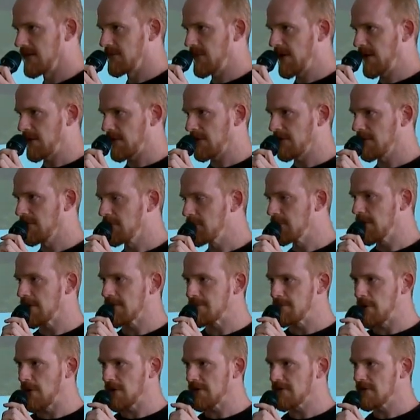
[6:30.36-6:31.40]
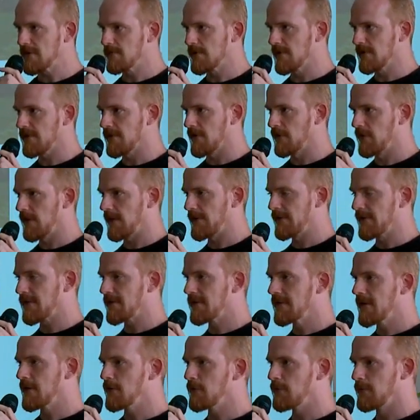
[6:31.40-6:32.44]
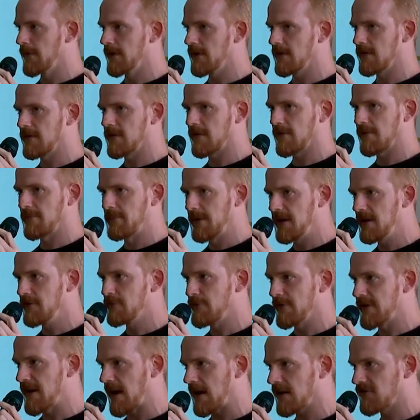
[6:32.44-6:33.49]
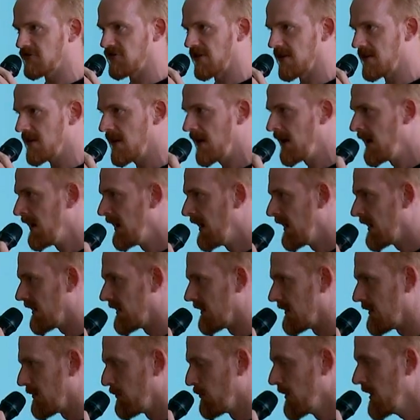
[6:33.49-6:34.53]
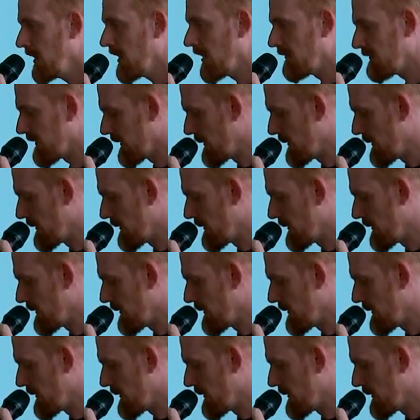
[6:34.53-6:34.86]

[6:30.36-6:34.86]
as soon as possible, so there is no wind speed reduction. We have